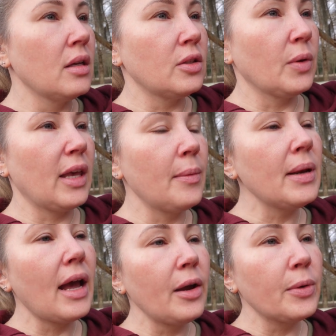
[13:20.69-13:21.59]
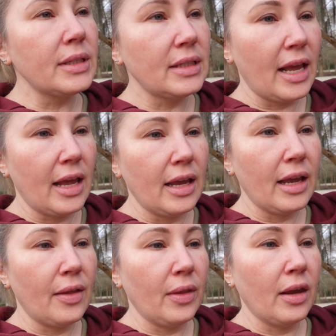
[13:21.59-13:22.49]
So Kim and I were staying
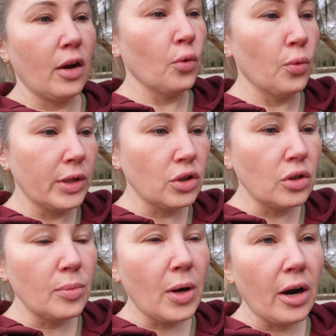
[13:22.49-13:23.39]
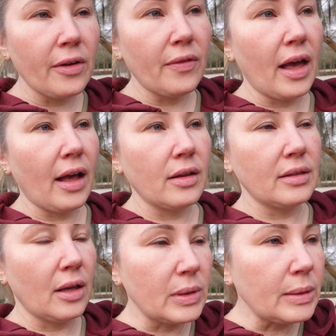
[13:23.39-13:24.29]
in the original part of the house
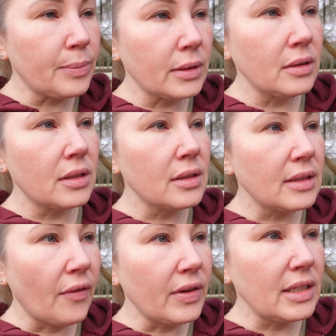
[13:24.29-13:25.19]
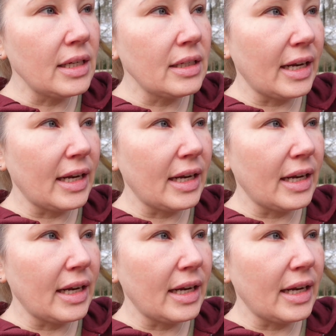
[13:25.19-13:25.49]
that was built in seventeen